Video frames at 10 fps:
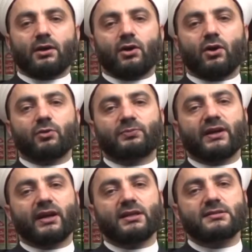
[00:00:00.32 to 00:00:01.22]
All
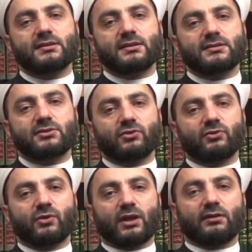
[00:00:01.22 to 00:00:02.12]
praise is due
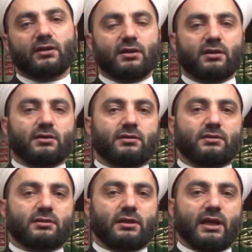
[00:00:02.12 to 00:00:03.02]
to Allah,
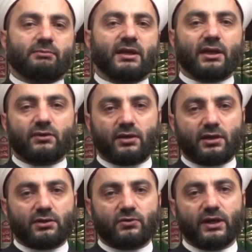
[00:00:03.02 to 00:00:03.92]
and may
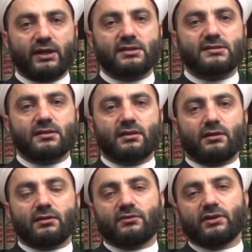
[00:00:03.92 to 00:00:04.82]
Allah raise
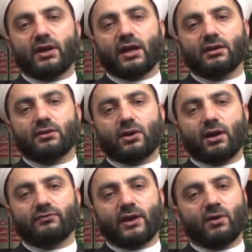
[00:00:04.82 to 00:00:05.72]
the rank
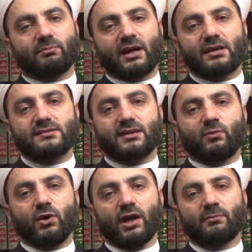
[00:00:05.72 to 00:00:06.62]
of our Master
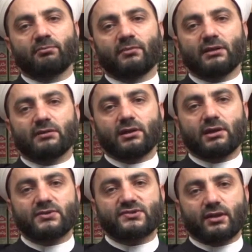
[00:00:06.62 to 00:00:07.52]
Muhammad
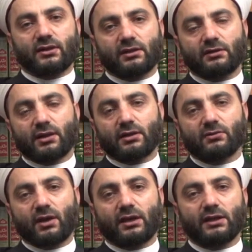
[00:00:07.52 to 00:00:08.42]
sallallahu
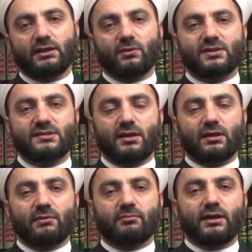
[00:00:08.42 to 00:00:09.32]
alaihi
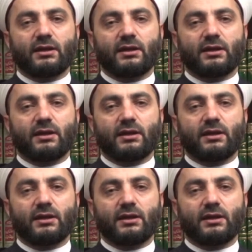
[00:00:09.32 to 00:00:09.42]
wasallam,